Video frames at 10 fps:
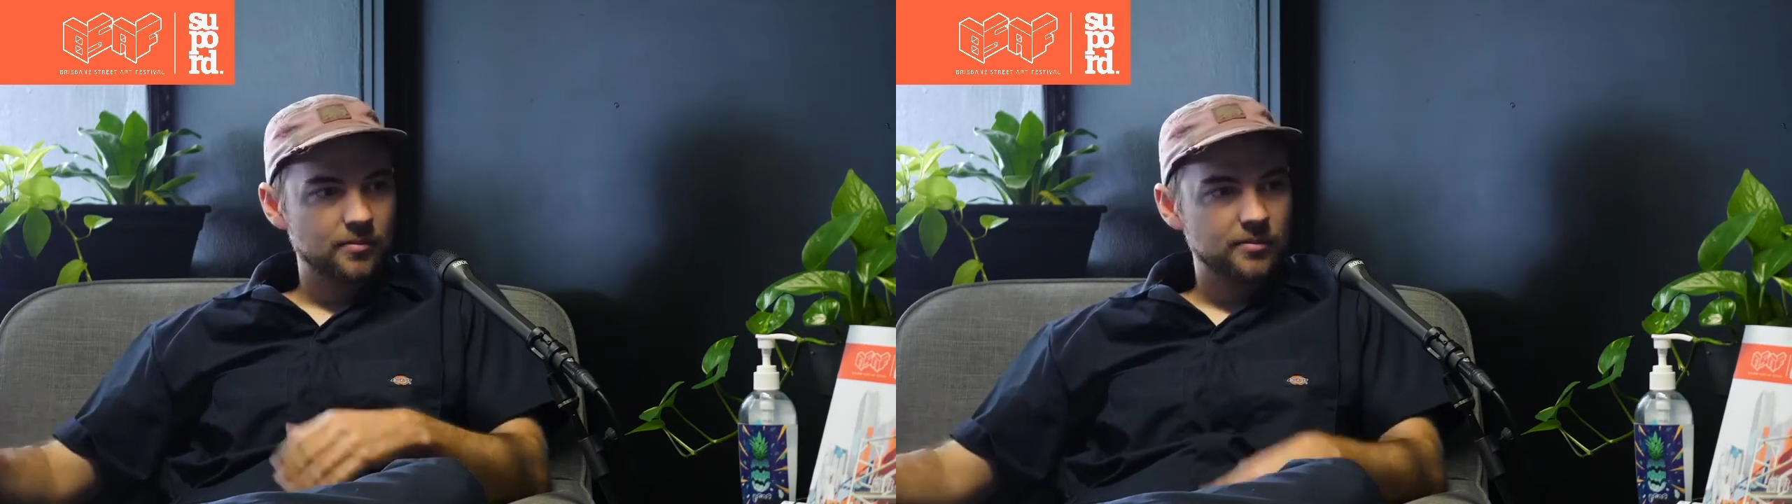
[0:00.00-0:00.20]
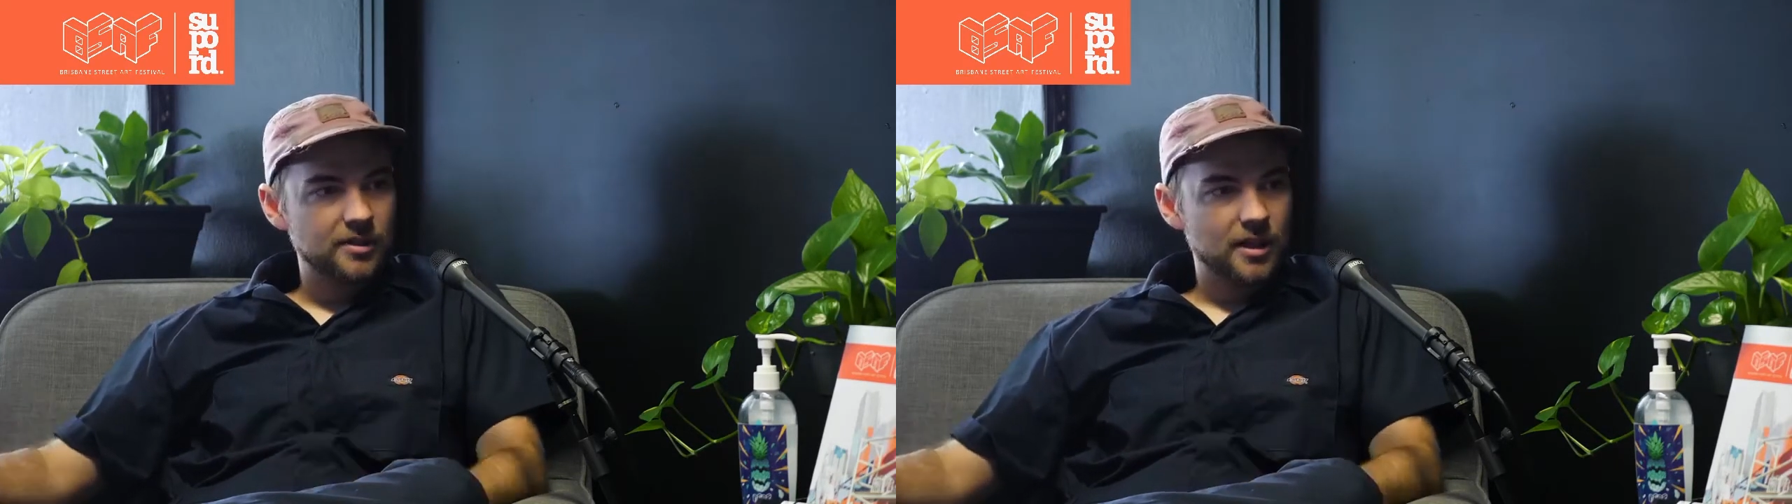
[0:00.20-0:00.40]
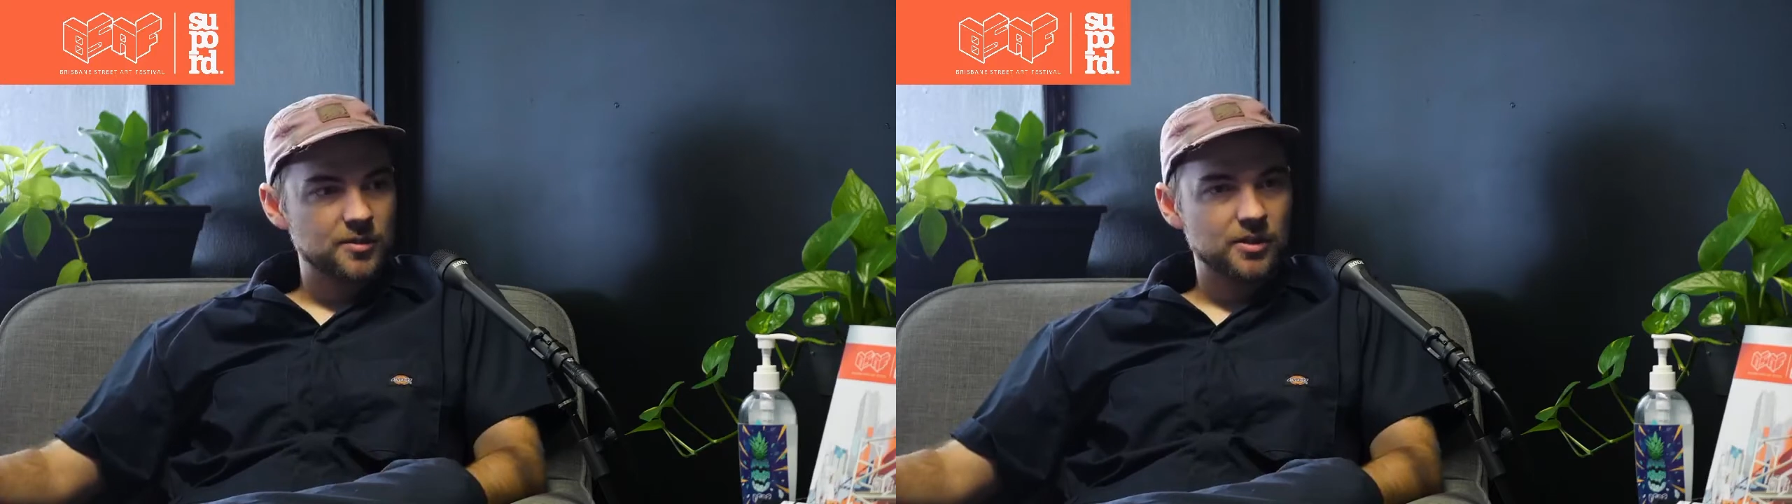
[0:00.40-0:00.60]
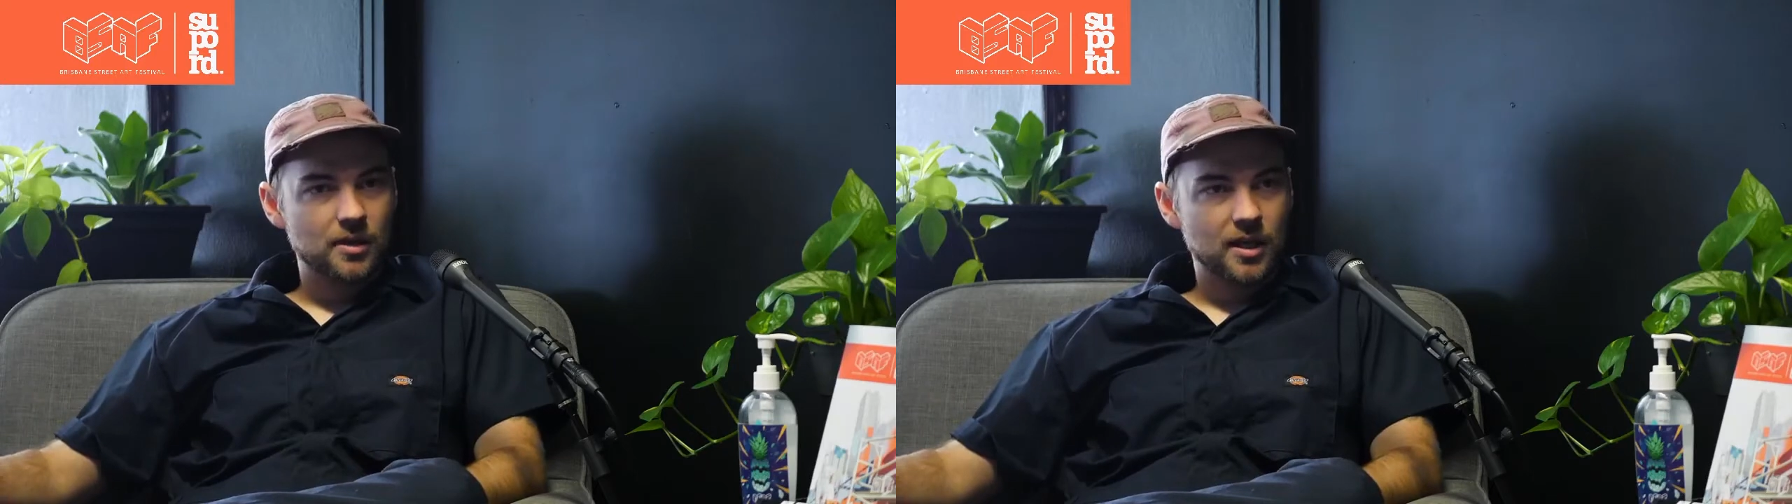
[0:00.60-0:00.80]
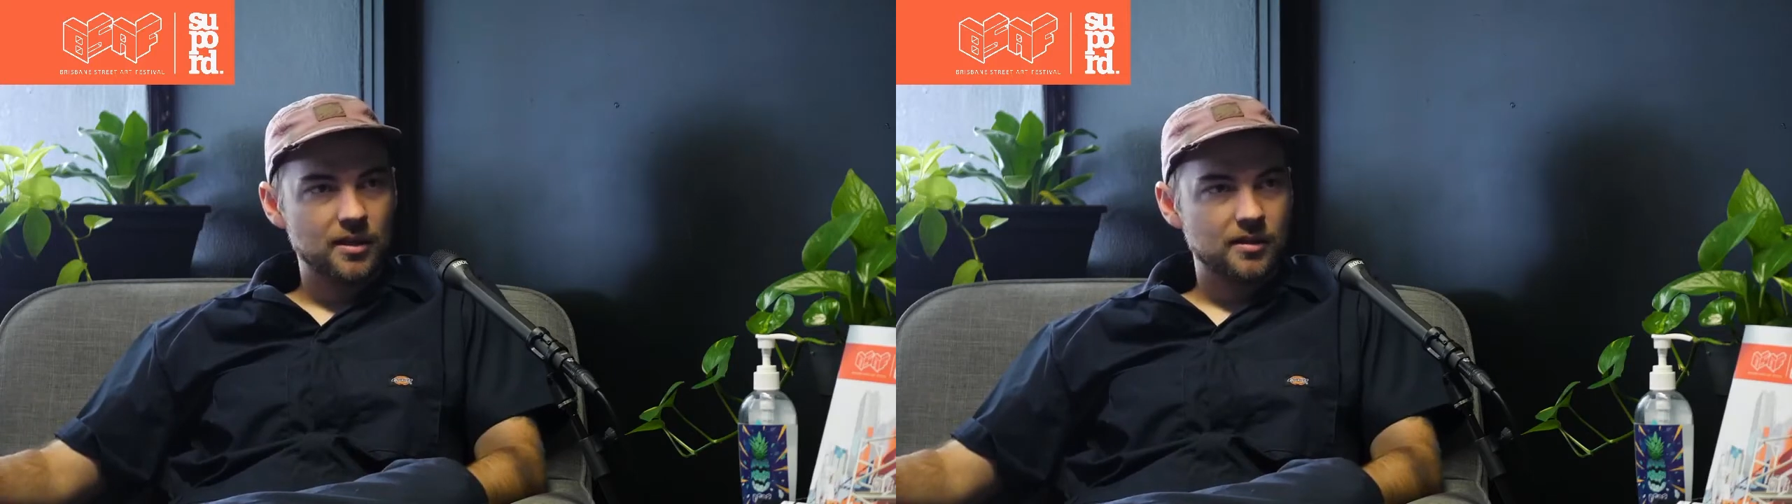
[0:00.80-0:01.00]
comes to a
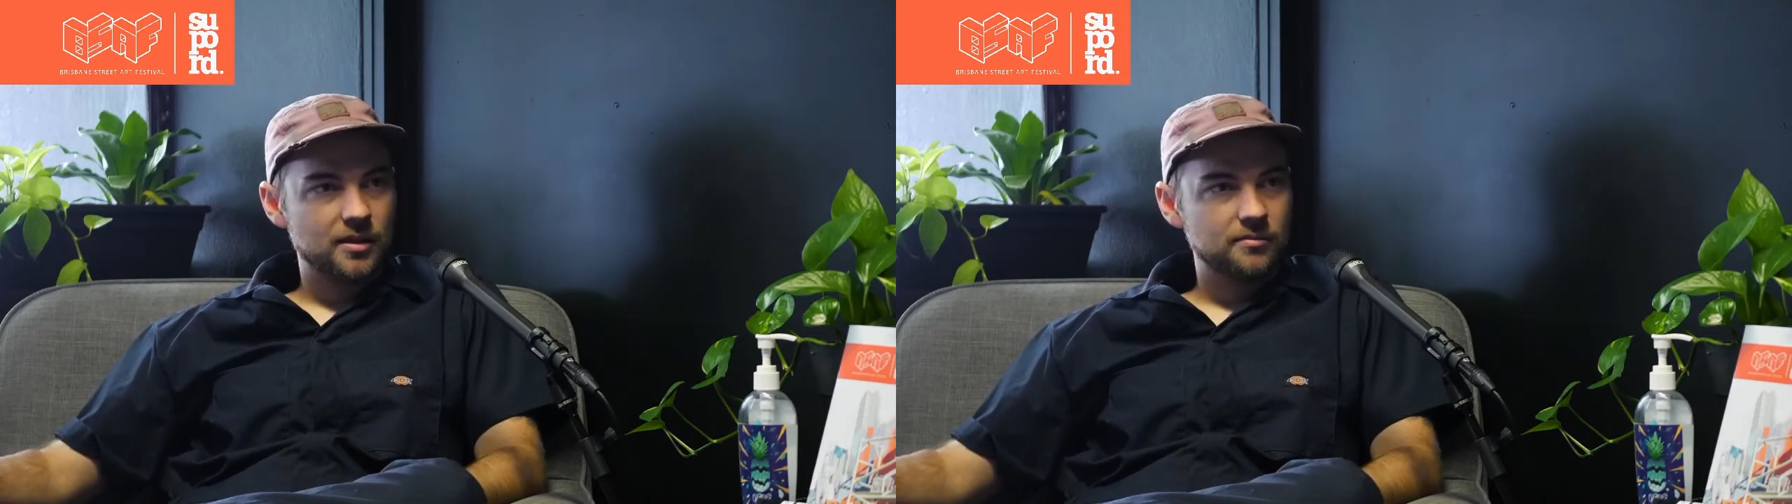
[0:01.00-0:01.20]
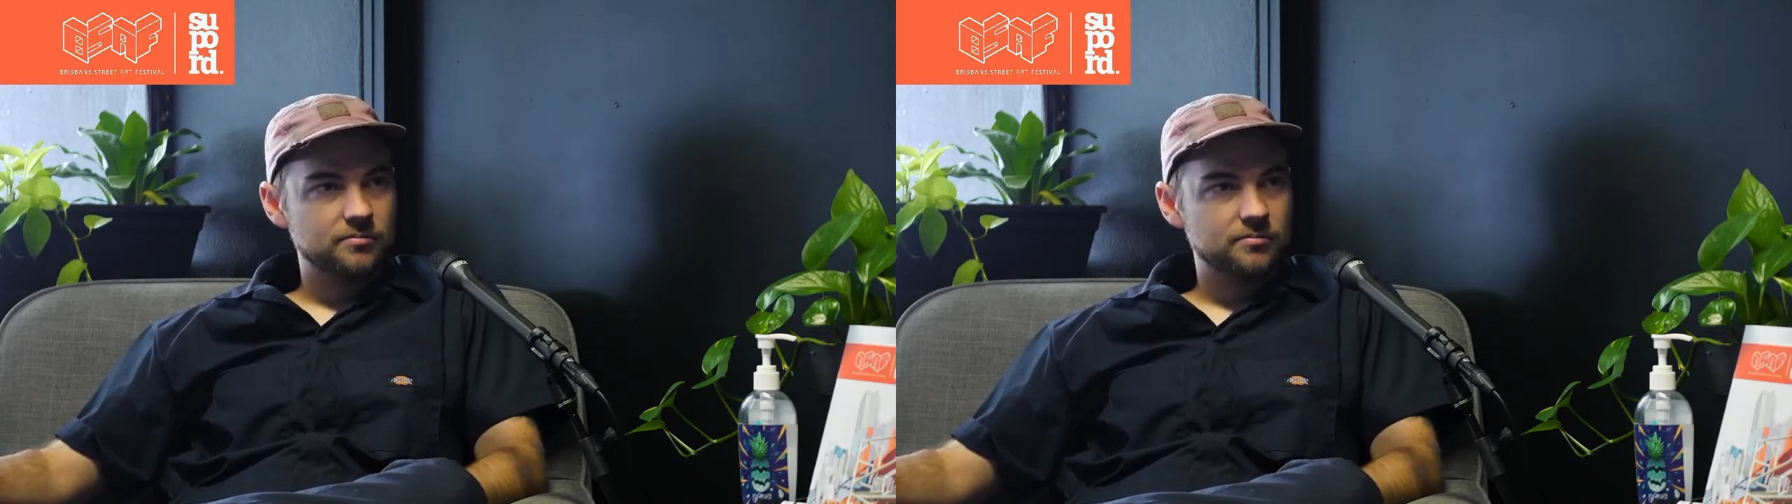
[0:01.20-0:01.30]
head, and